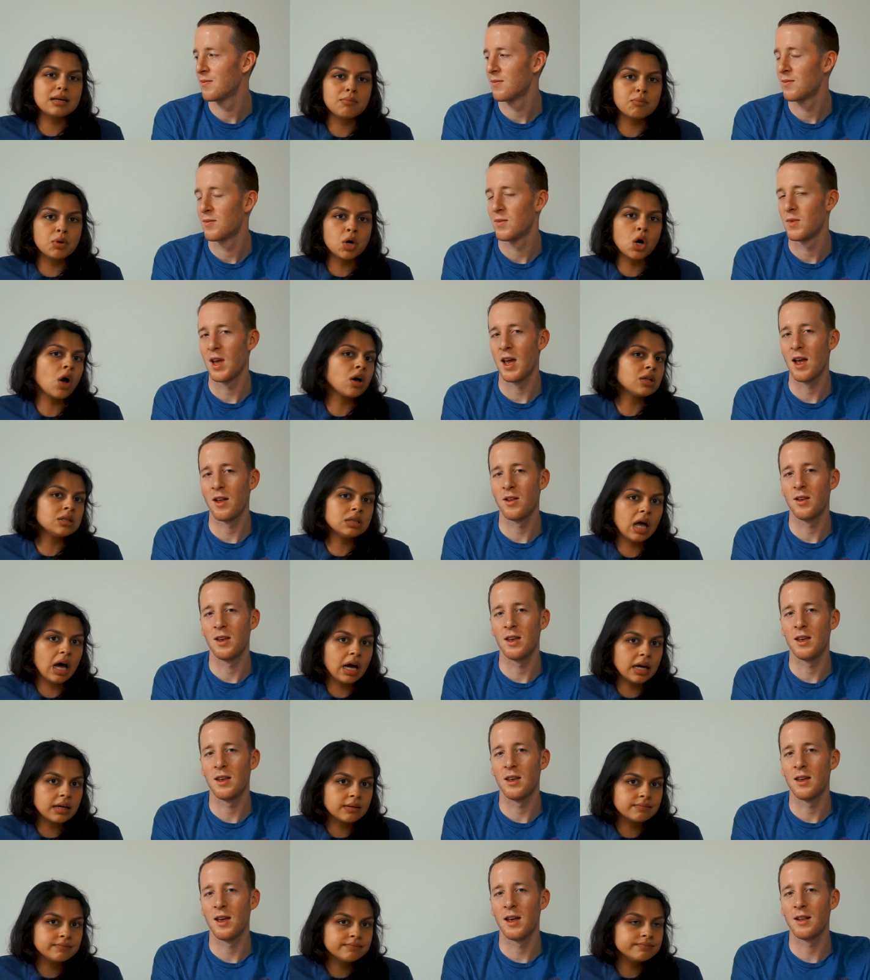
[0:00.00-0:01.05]
Speaker 1: number
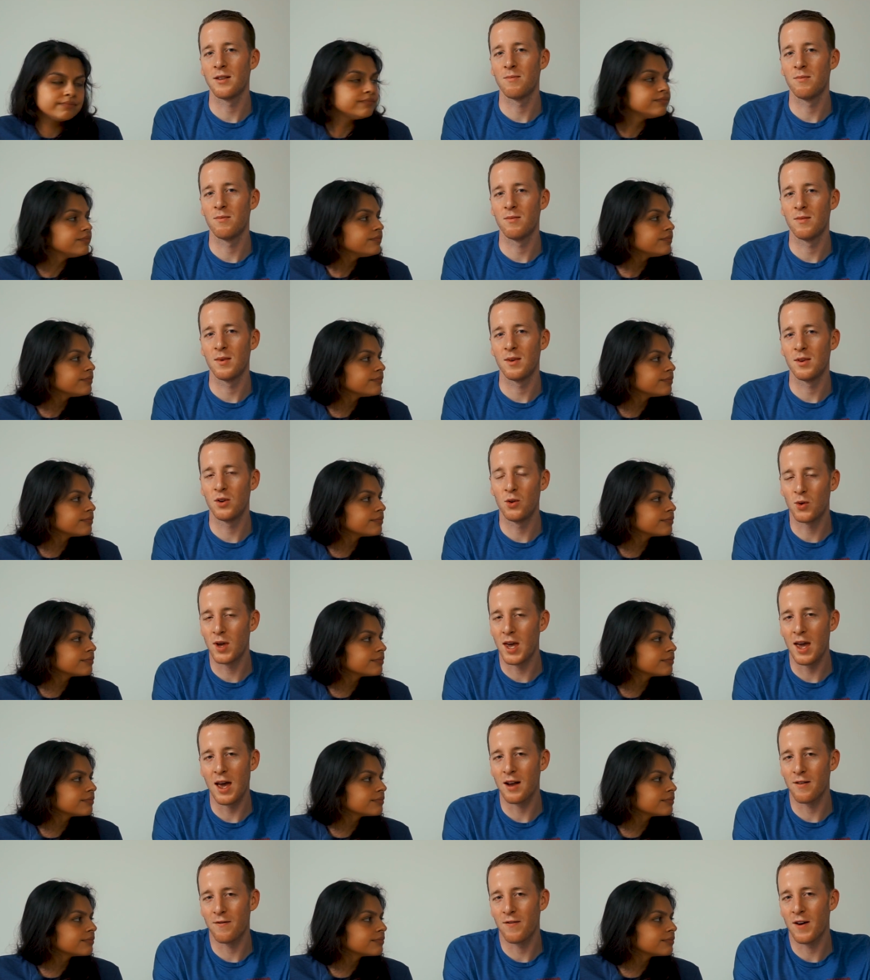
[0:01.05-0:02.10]
online.
Speaker 2: And it you
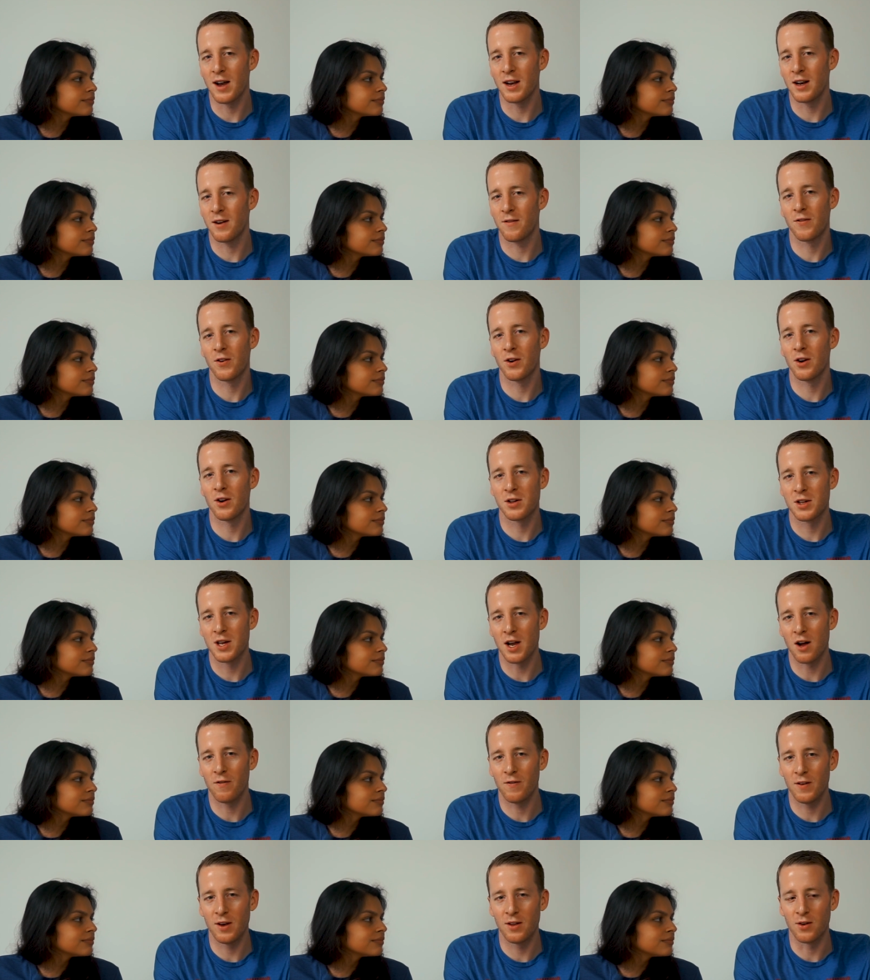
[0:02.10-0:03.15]
can't find it for
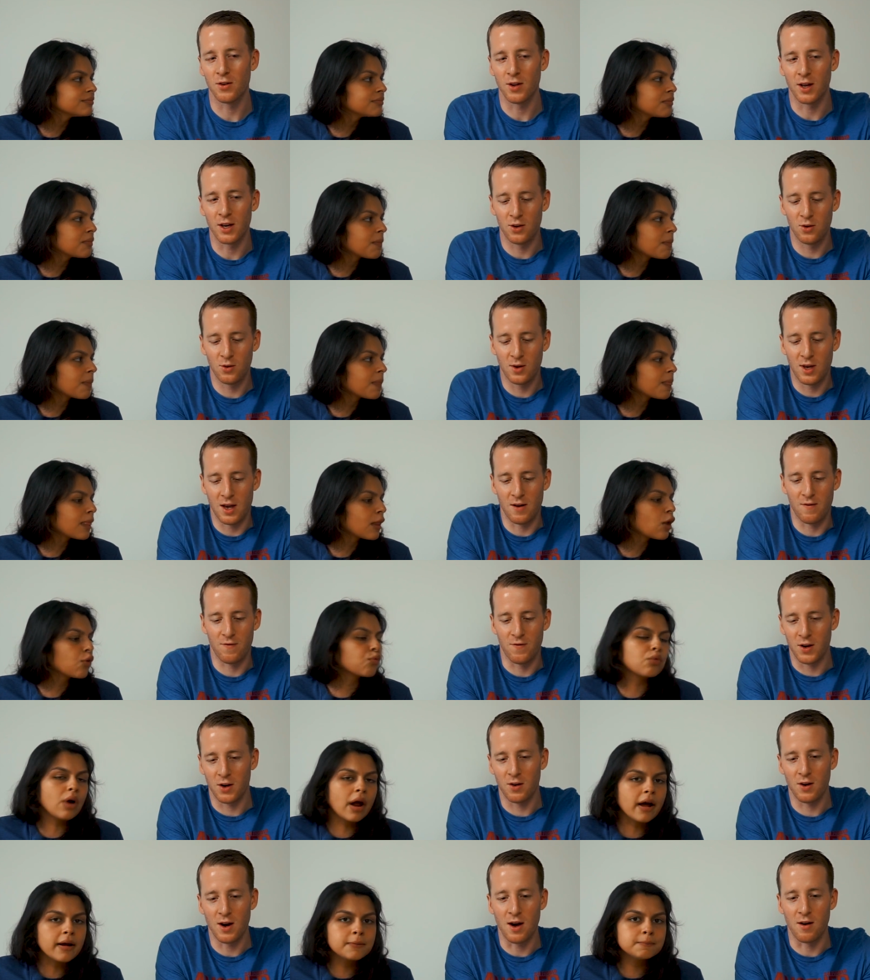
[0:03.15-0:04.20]
yourself either. Like you can't
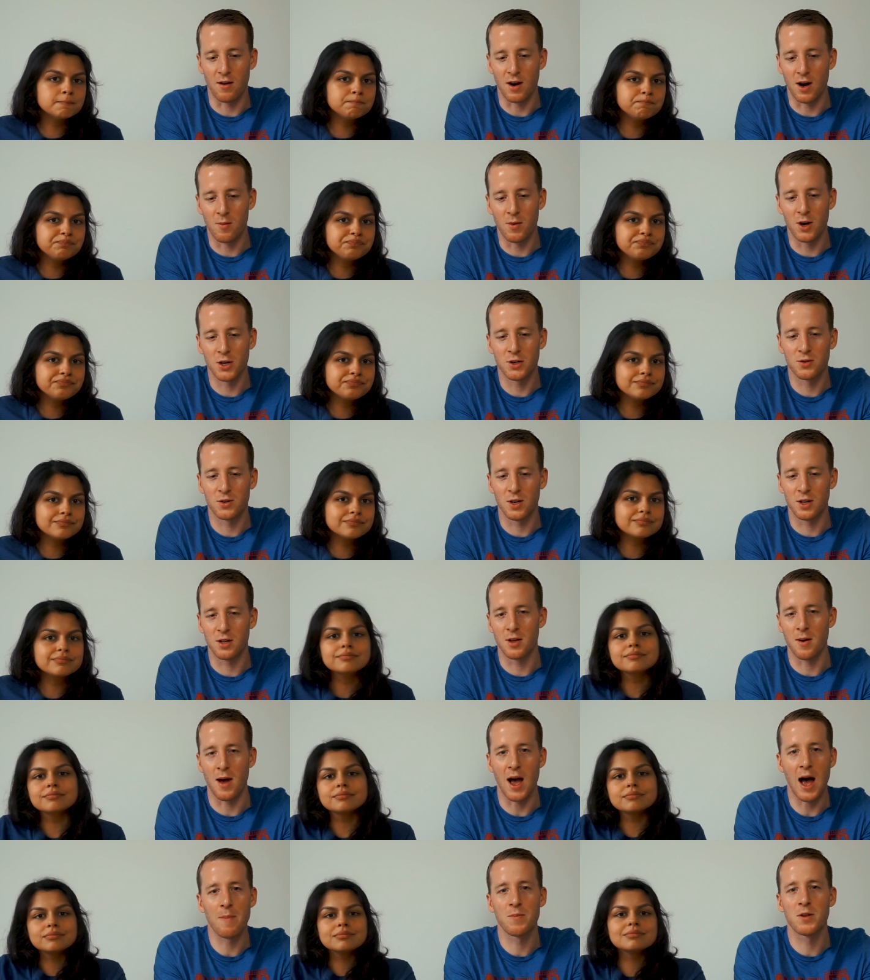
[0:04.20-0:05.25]
figure right. out how much is
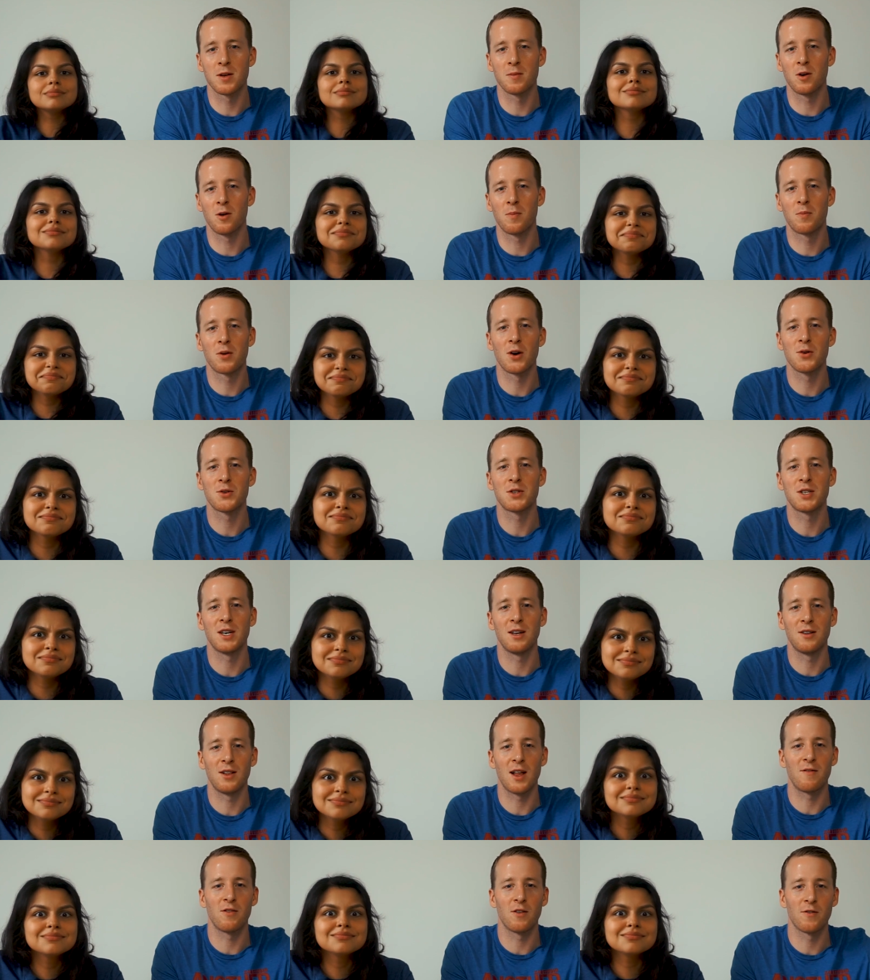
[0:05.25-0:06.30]
the optimal
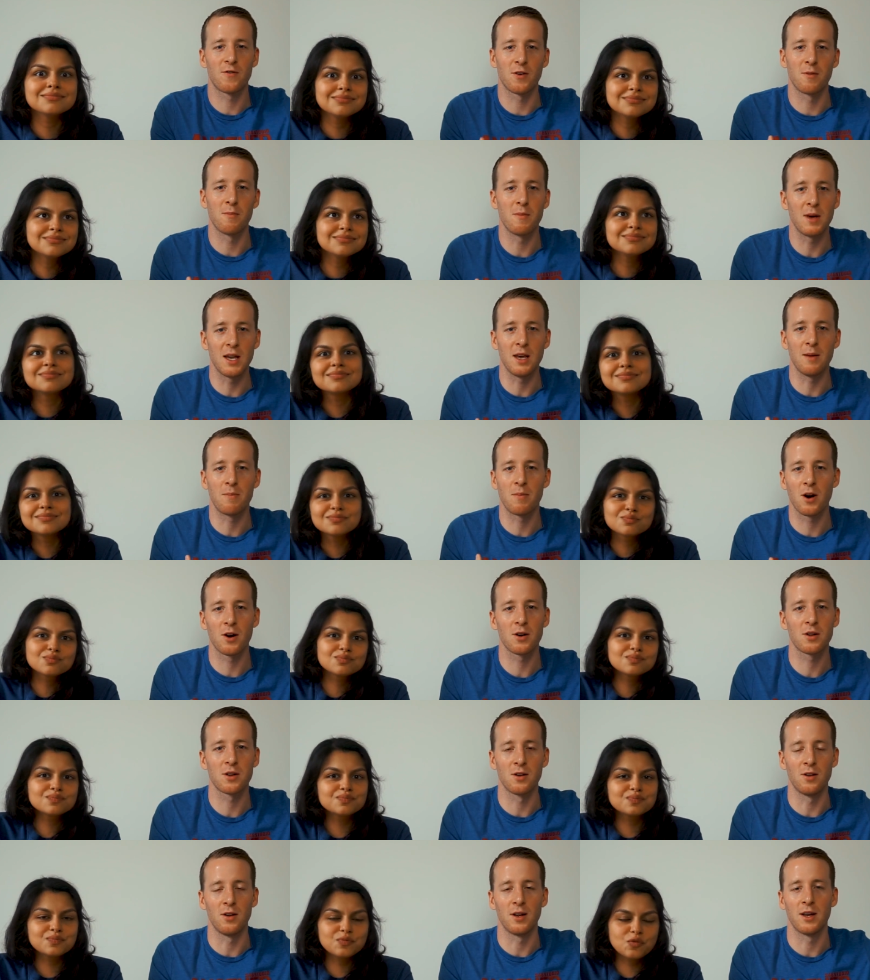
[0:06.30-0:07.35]
protein level for me
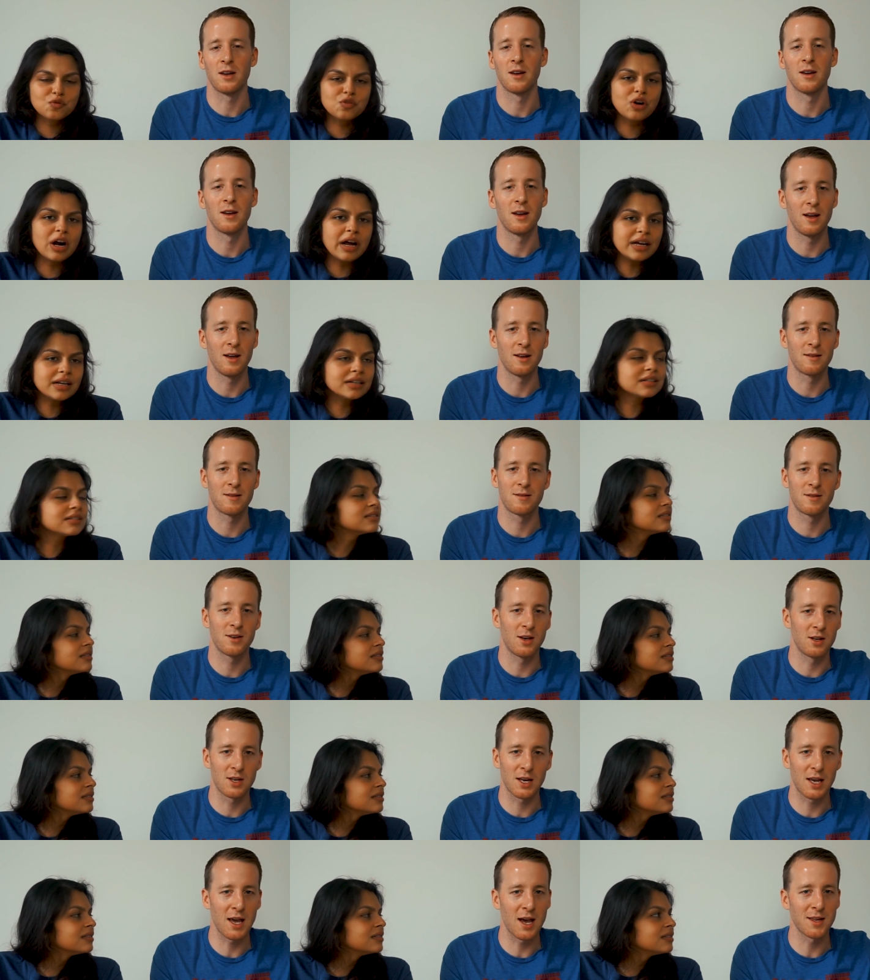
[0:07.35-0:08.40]
personally. Right. It's
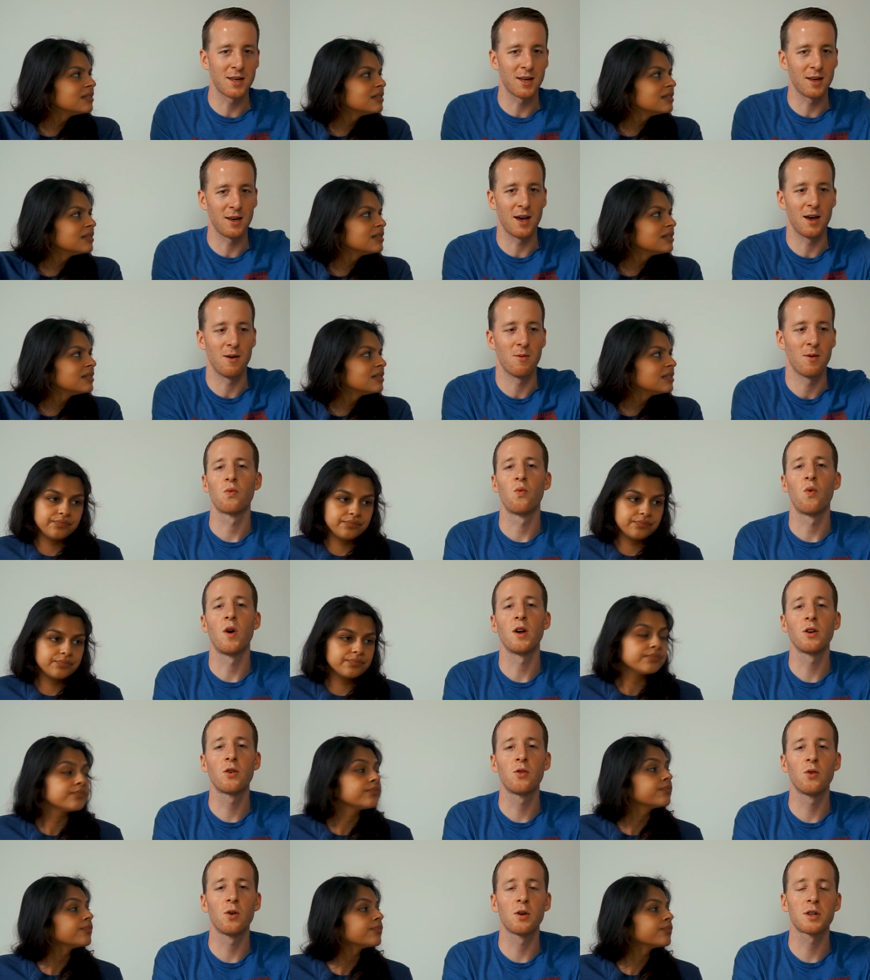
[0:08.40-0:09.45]
it's a guessing game.
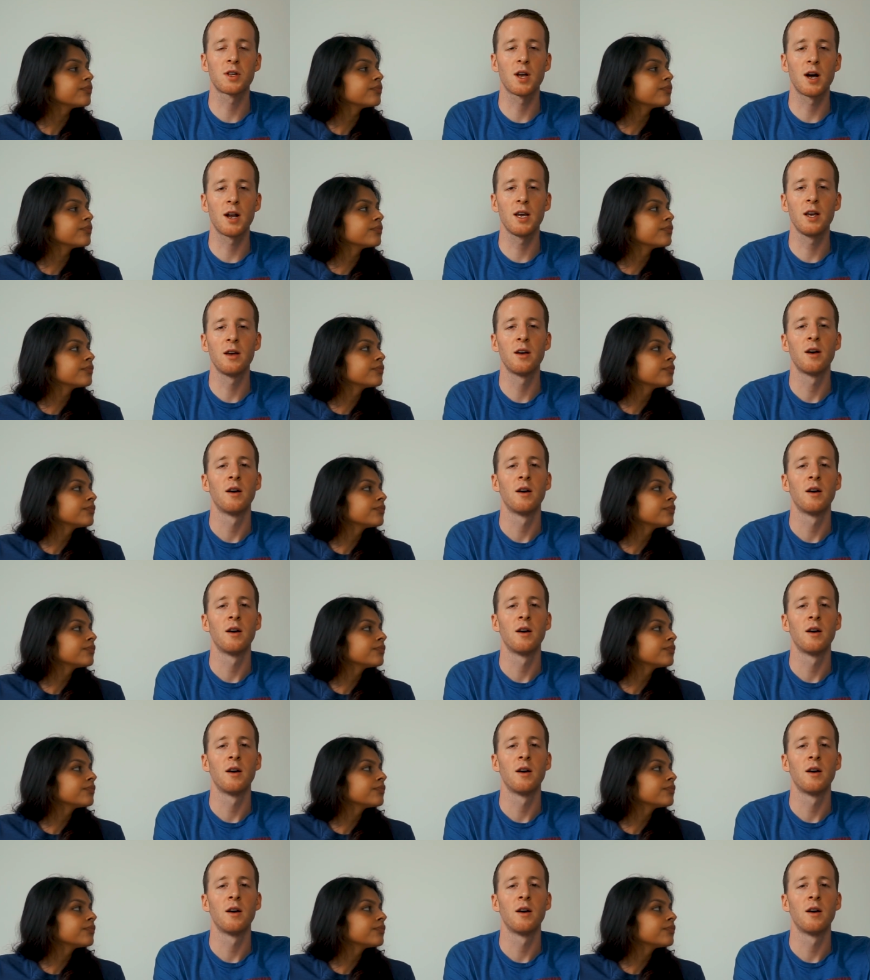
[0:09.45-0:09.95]
One cool study